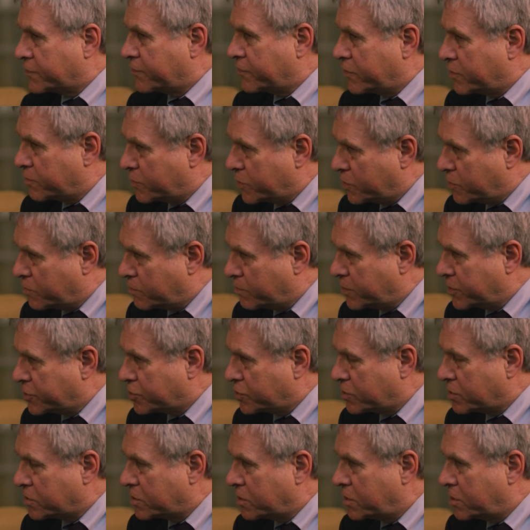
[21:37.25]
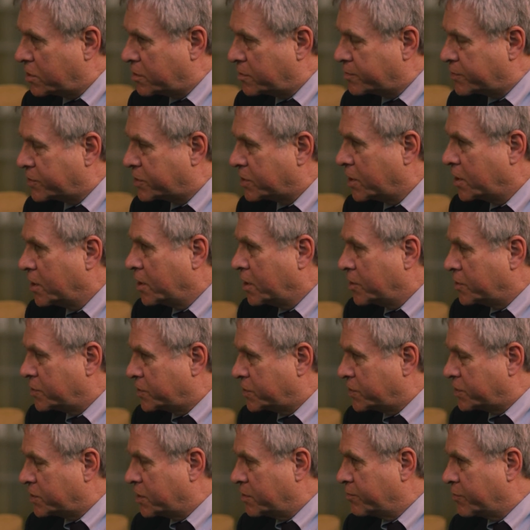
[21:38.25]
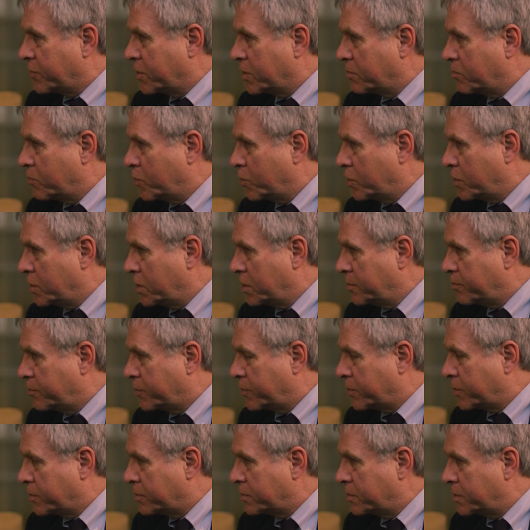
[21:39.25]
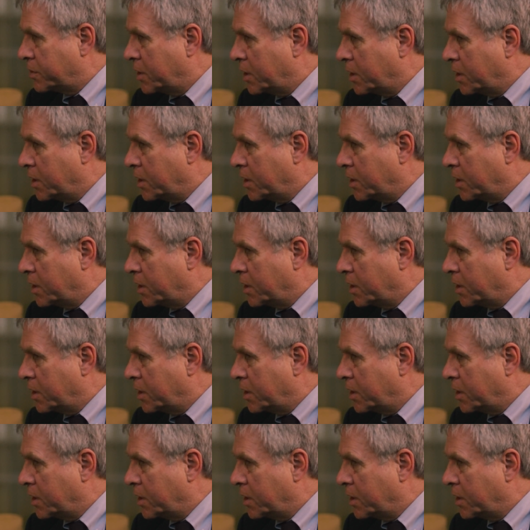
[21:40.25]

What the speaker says: from the original Hobbes to something more liberal.